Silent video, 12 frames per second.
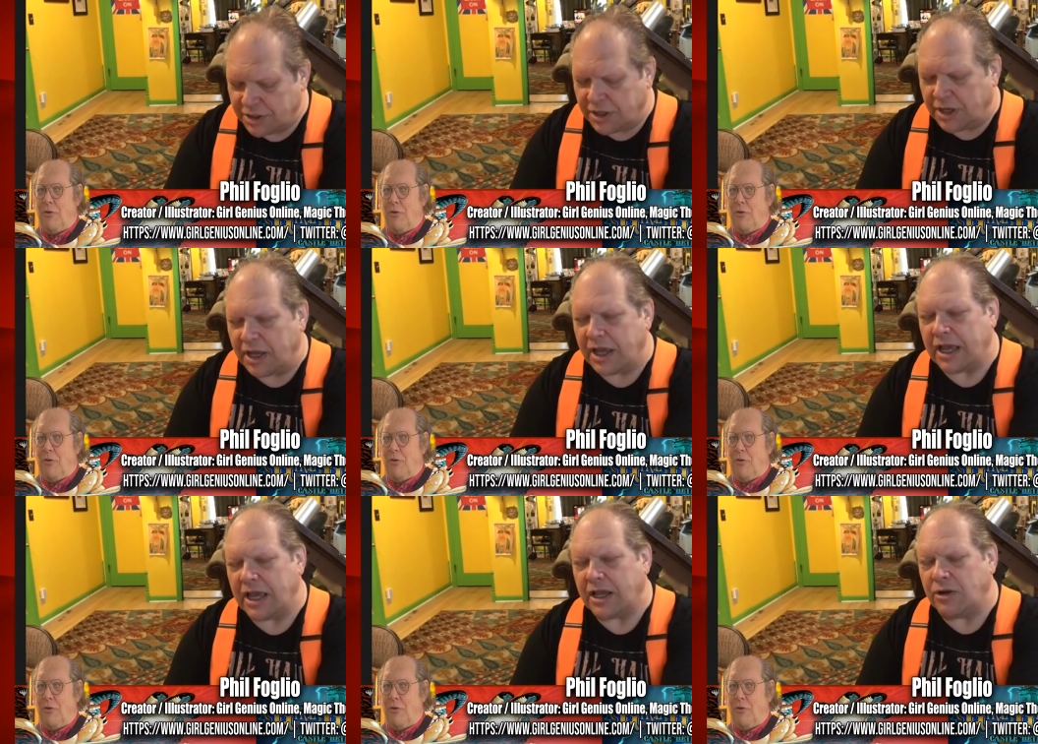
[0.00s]

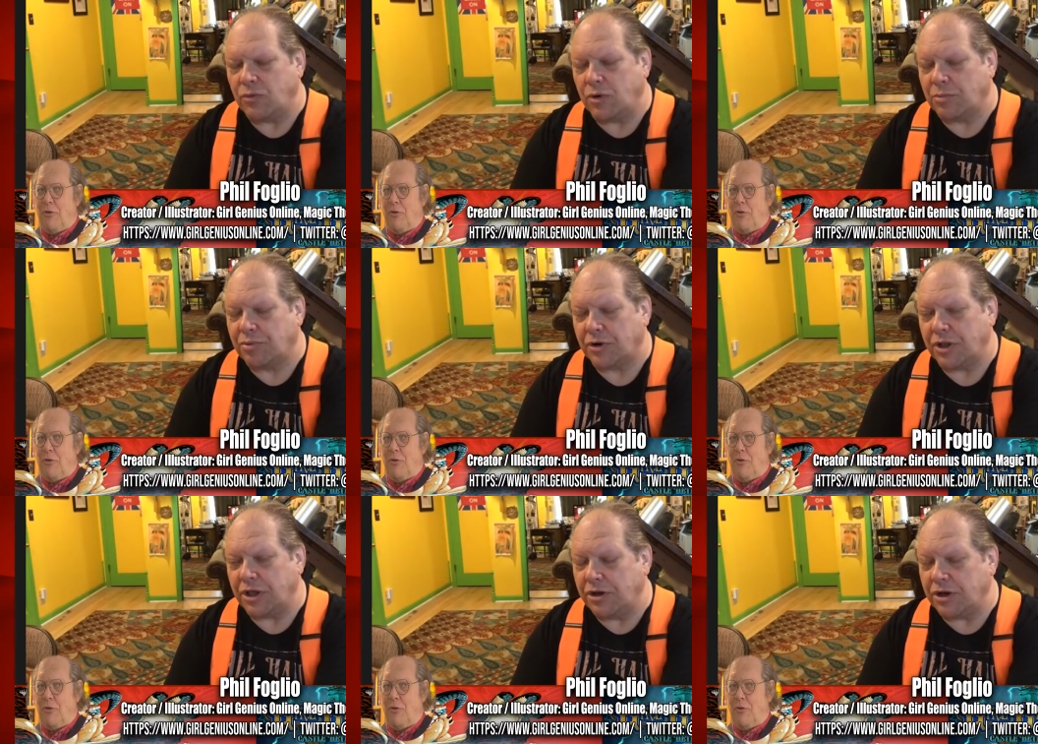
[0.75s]
Speaker 1: and we're pretty
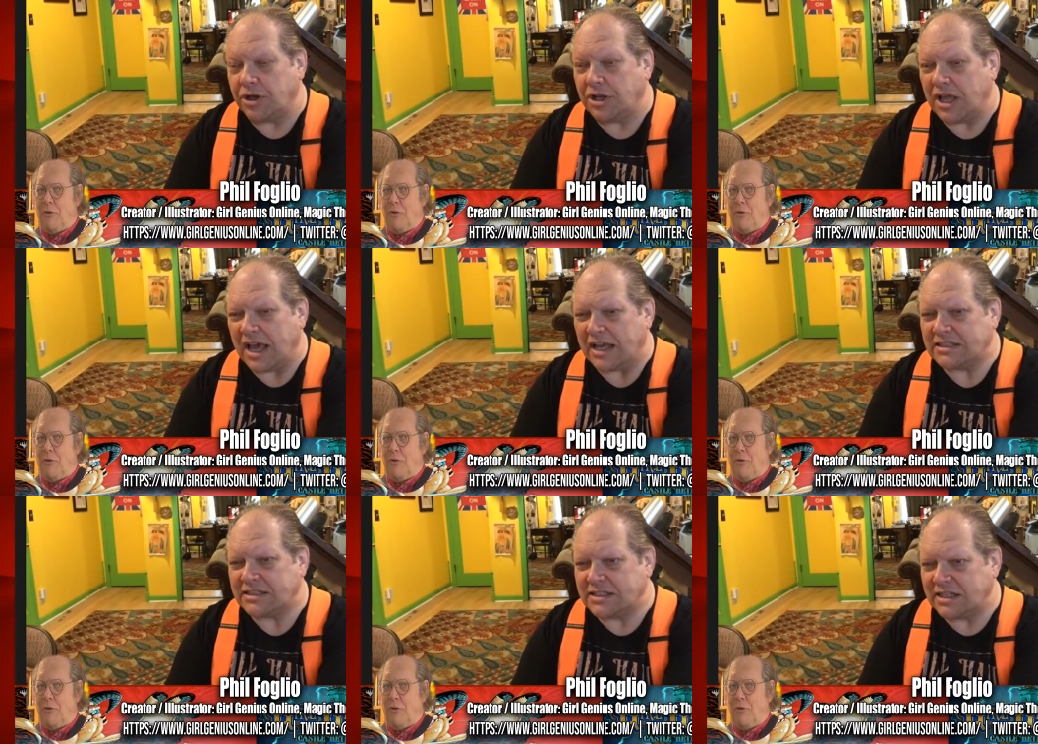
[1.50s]
good
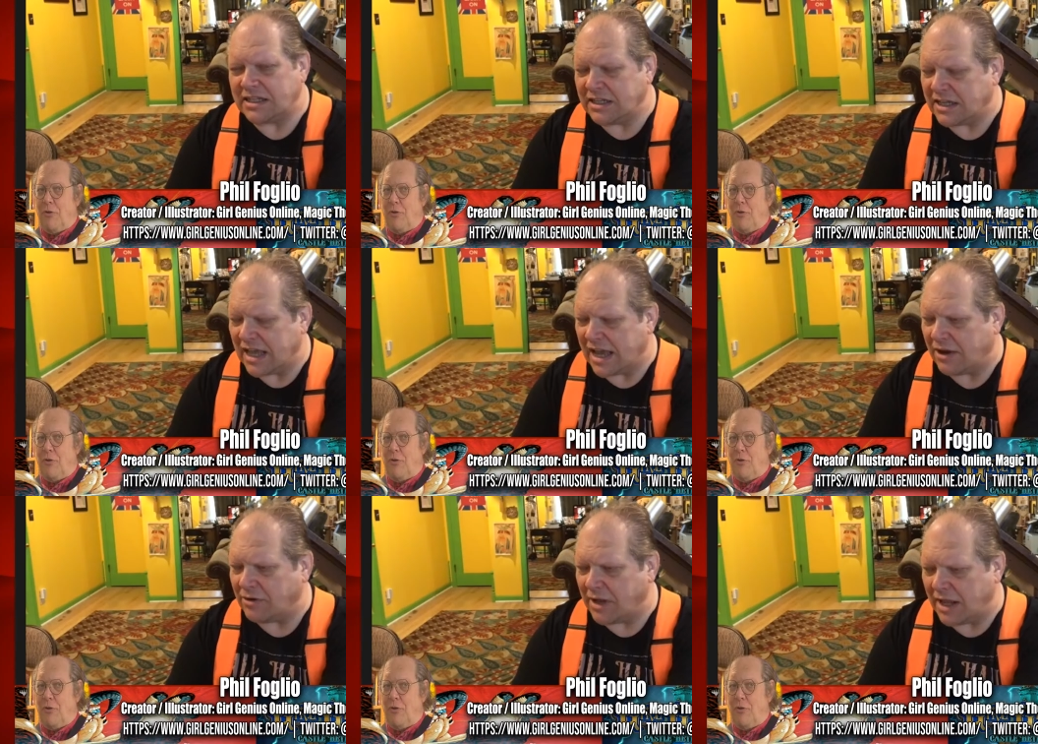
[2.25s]
at sitting
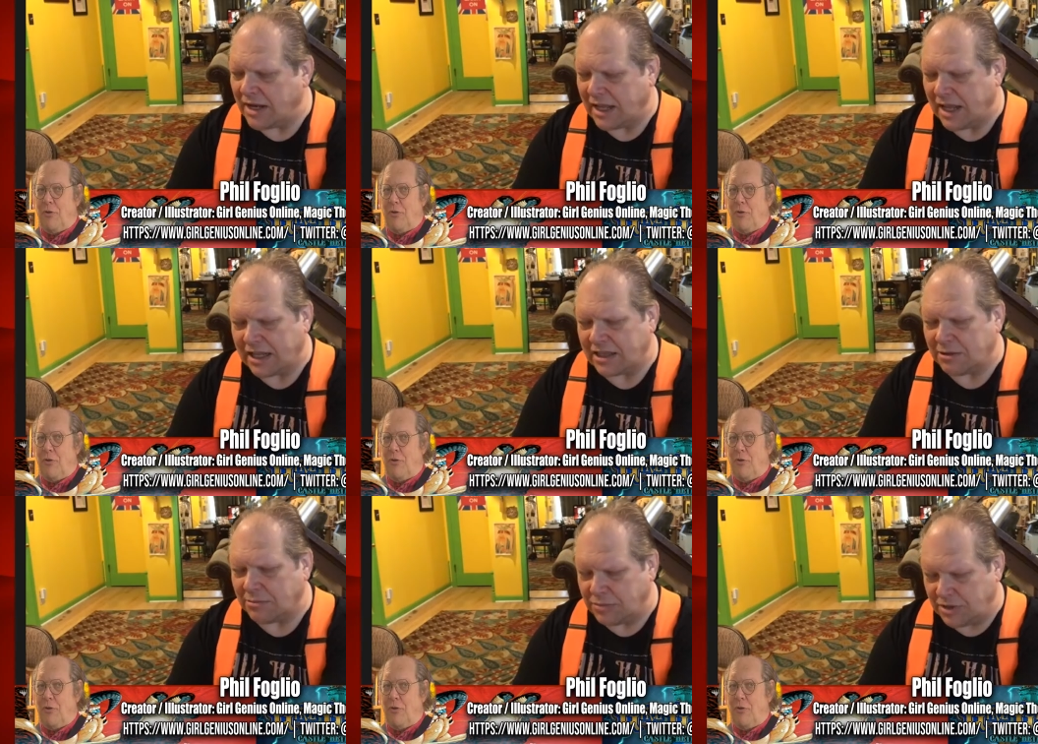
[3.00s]
down and getting
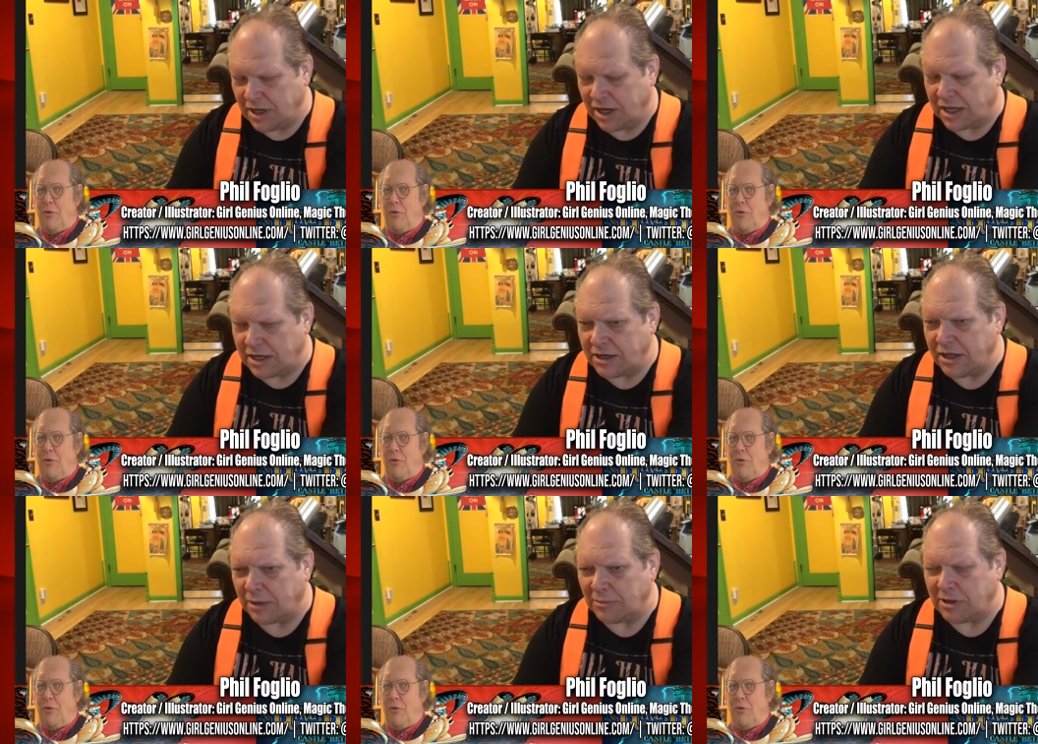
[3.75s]
them done.
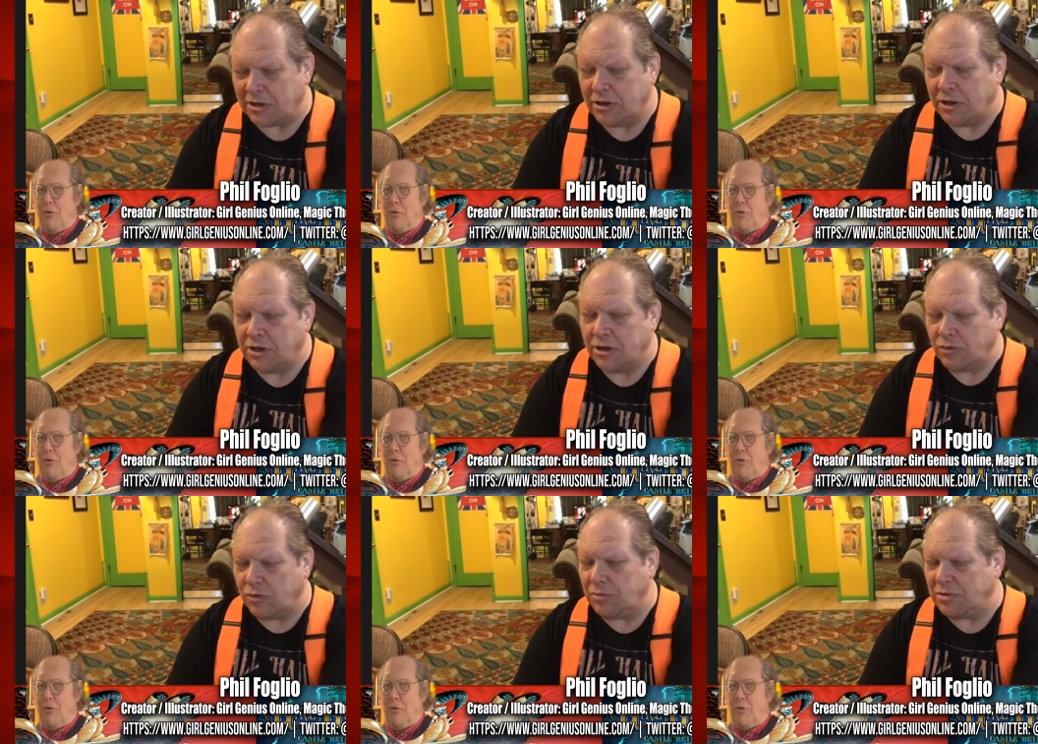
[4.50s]
I mean,
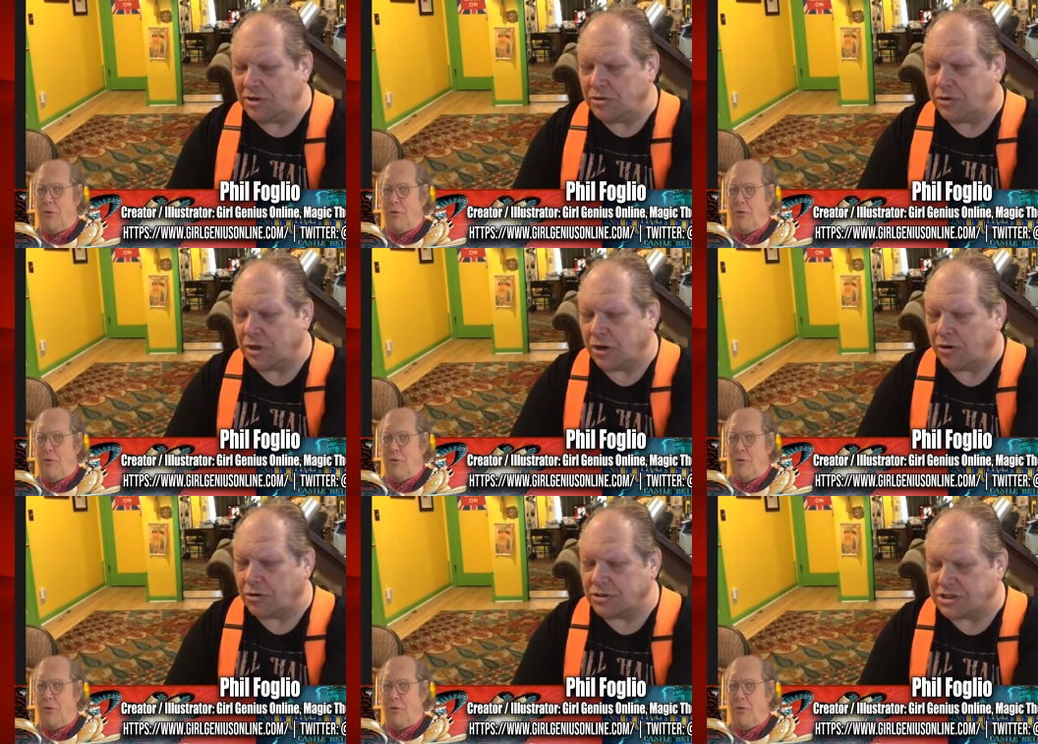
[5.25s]
we've been doing
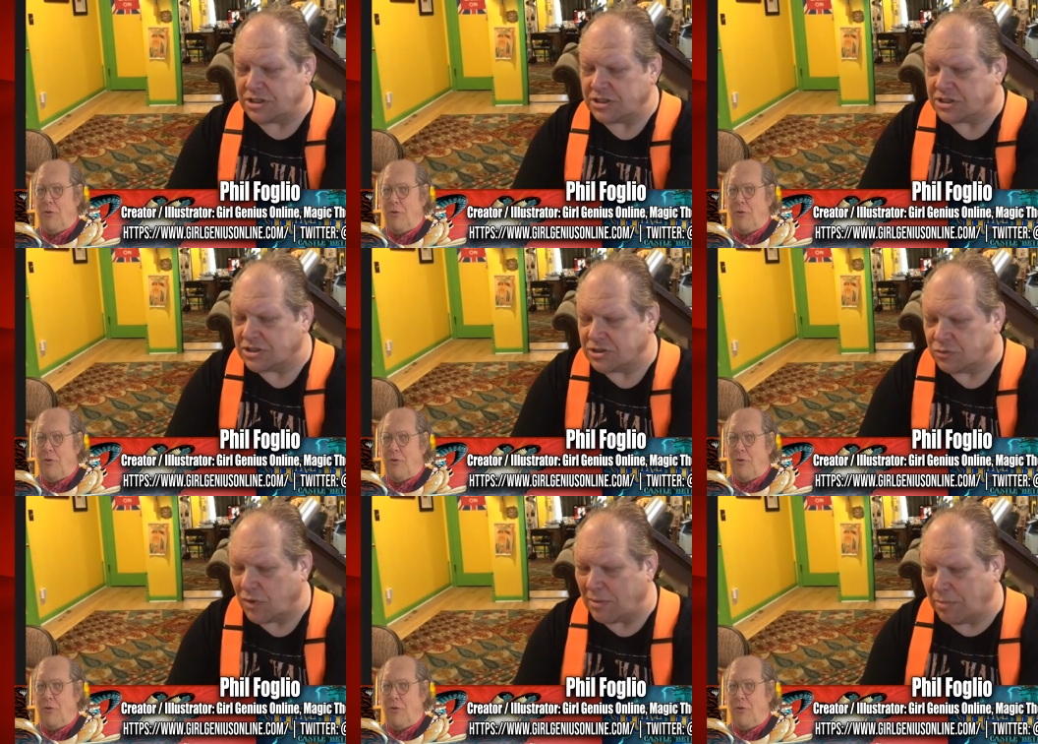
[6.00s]
Girl Genius as a
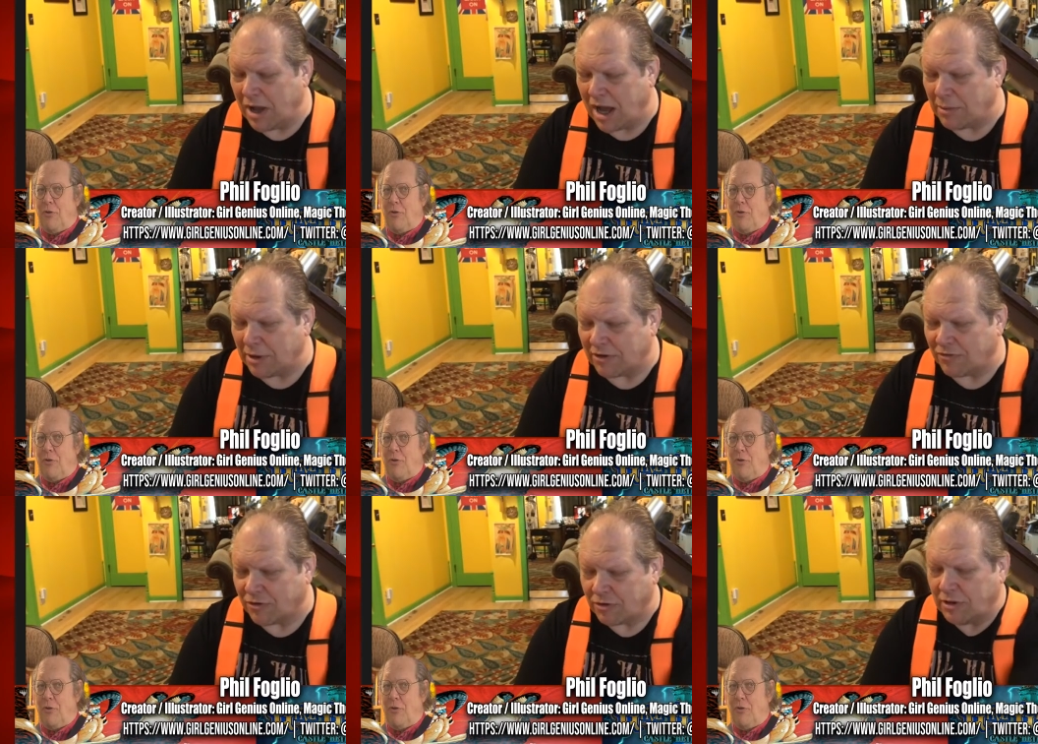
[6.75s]
webcomic
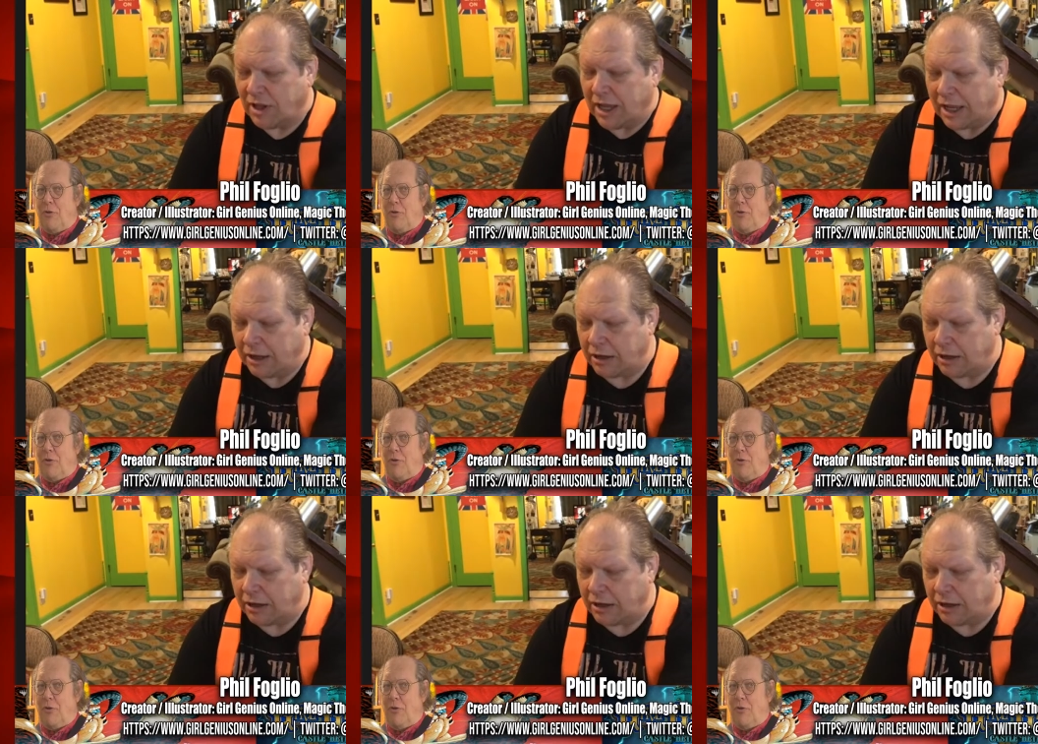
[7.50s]
for like